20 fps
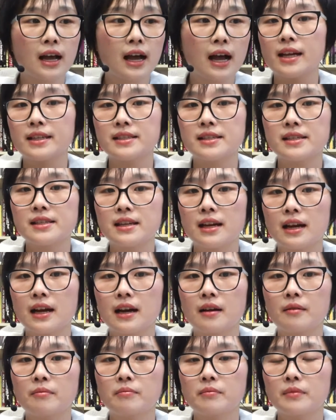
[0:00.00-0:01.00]
clients
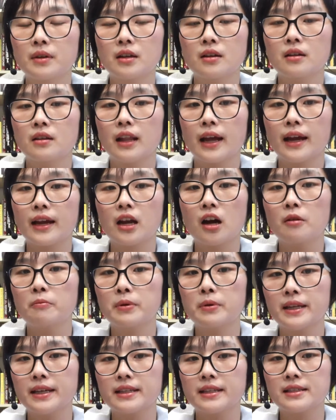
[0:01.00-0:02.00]
like
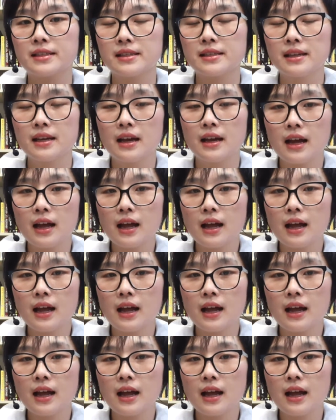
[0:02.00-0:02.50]
companies.